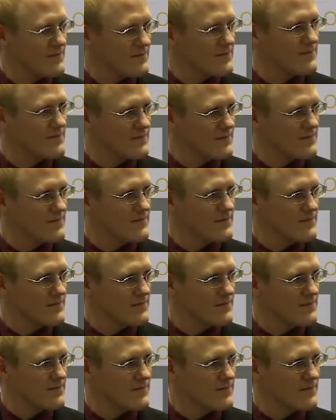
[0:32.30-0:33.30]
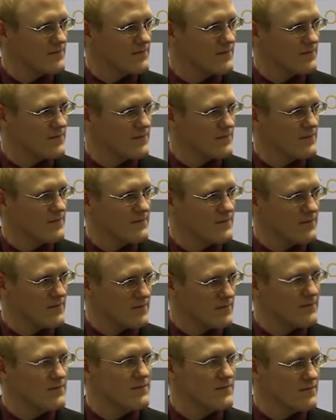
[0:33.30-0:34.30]

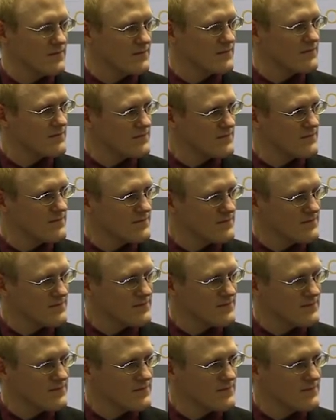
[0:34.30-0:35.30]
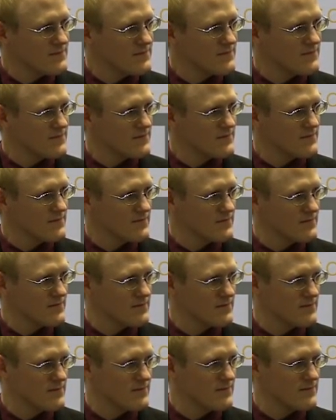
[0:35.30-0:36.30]

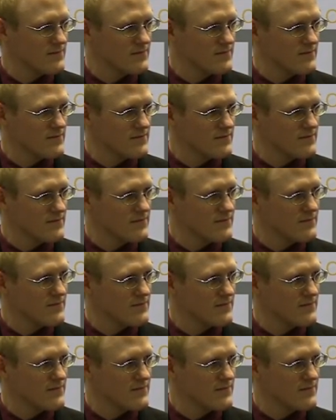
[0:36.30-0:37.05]
(silent)